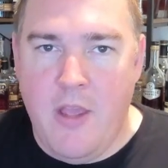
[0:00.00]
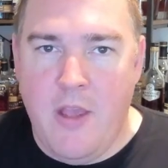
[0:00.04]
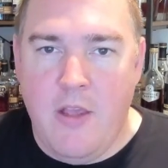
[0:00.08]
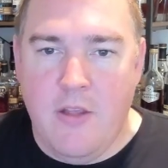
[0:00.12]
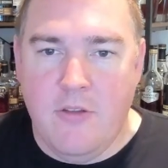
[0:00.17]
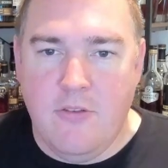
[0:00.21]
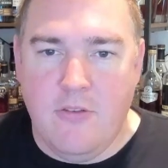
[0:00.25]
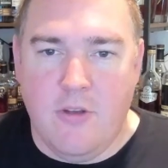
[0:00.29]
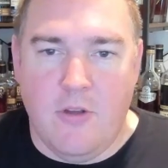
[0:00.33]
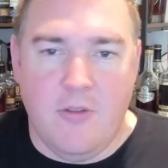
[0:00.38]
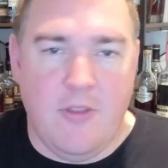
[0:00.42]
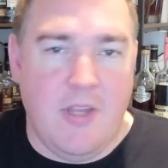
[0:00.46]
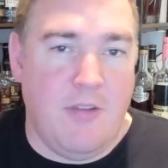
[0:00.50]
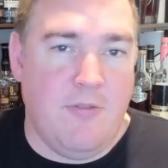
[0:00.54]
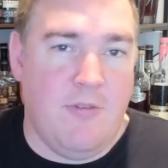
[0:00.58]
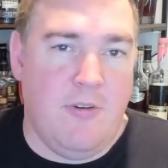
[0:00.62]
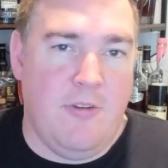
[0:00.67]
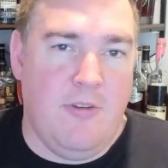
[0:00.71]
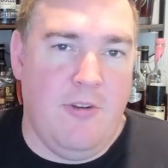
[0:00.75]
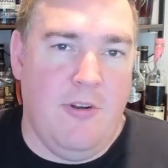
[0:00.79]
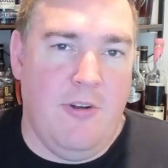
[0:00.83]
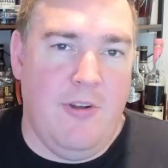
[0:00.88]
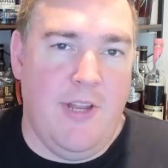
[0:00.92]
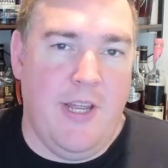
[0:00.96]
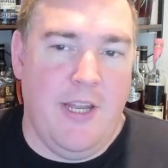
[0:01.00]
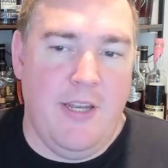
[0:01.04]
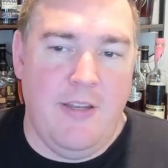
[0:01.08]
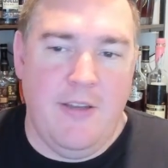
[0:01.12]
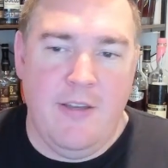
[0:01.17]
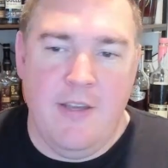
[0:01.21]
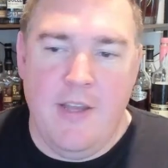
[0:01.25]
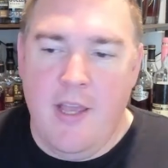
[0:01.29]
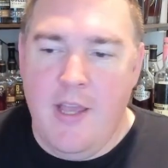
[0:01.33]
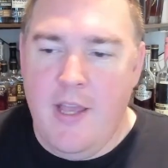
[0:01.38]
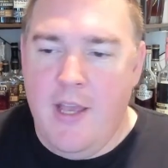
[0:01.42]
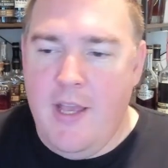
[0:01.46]
So thanks for tuning in.
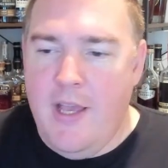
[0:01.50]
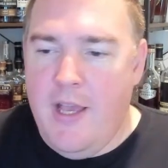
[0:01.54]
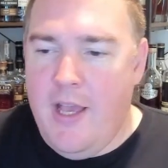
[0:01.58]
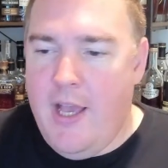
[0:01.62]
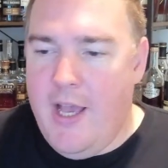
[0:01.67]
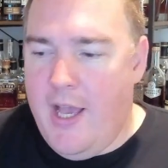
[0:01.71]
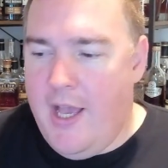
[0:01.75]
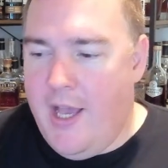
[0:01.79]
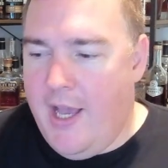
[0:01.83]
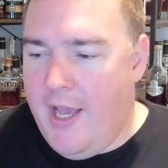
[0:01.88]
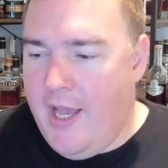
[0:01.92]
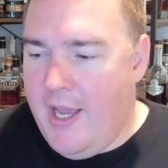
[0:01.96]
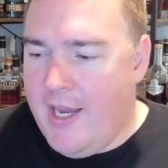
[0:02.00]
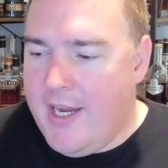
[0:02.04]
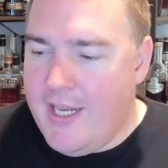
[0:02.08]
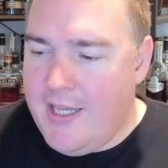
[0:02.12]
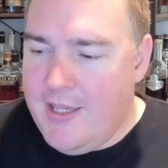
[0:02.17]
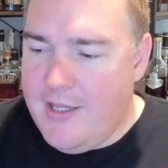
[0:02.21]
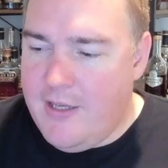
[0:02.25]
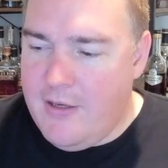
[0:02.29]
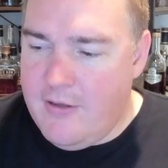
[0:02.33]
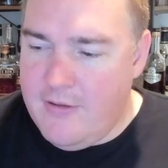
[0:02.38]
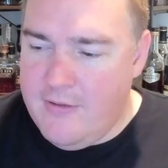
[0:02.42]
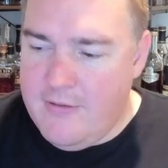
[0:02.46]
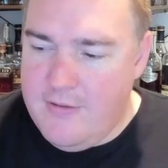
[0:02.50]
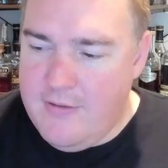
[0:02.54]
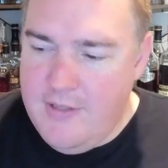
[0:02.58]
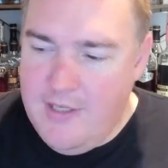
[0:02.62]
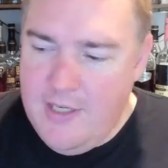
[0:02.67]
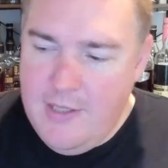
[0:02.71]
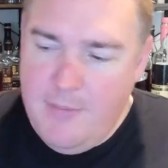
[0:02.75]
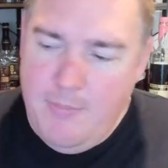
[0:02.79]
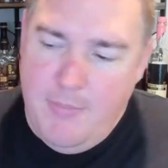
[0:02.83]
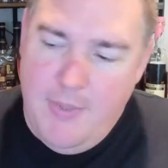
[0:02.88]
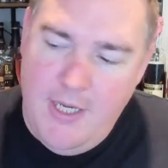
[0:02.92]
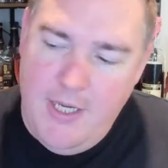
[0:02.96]
I got a little
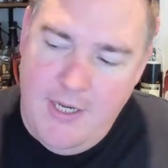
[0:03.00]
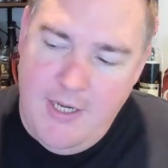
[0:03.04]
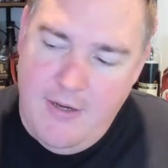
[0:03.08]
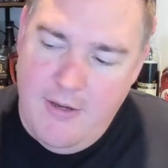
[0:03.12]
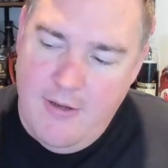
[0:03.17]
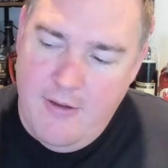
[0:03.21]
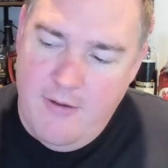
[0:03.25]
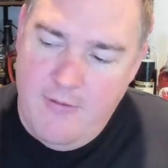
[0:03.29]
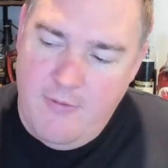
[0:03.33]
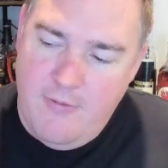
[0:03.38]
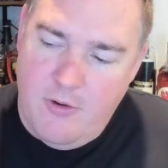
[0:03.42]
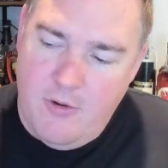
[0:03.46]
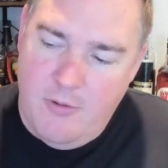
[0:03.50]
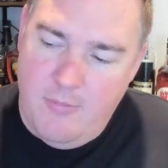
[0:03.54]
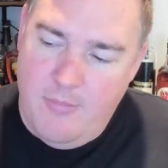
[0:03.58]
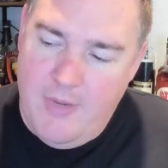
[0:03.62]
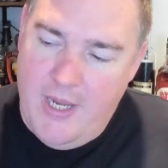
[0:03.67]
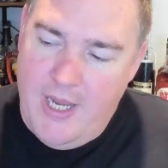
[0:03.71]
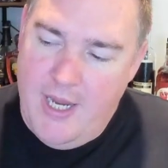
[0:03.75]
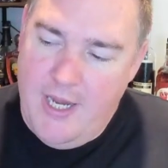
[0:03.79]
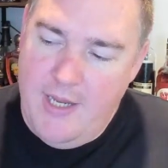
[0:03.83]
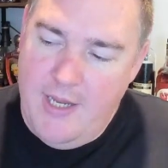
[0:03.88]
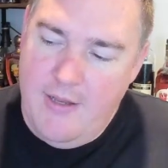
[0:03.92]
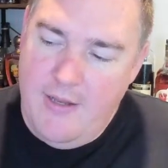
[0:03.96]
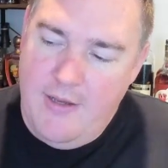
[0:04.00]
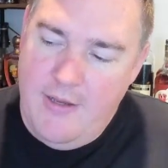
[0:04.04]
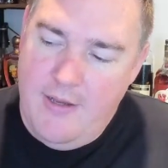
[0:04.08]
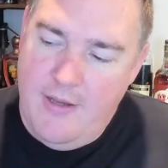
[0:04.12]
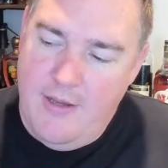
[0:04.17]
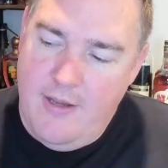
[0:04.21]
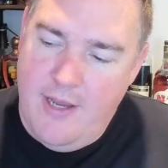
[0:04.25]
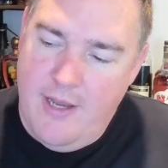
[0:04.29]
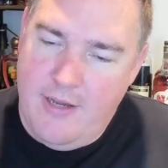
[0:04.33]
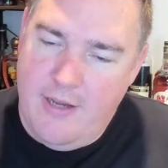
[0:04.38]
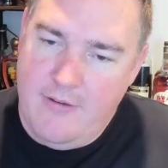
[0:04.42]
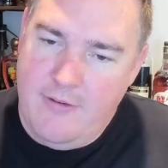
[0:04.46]
sneak peek for my
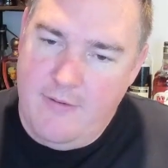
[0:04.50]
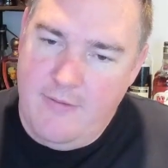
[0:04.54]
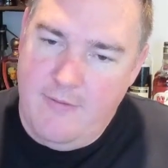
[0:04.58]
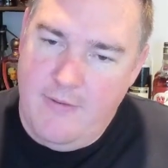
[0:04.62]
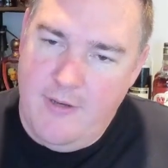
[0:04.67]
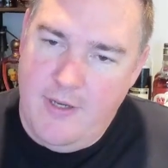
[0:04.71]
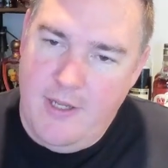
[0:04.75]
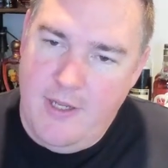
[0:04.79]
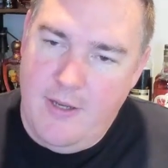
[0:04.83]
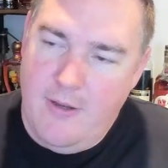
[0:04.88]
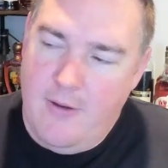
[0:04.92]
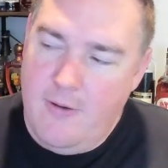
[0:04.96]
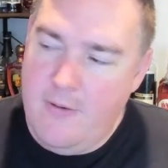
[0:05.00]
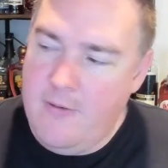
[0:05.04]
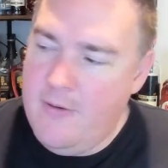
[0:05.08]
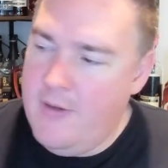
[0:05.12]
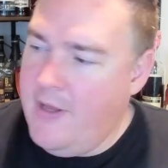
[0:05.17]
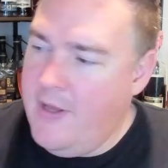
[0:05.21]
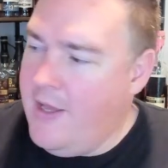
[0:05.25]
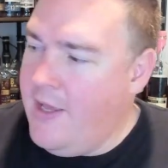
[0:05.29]
next video.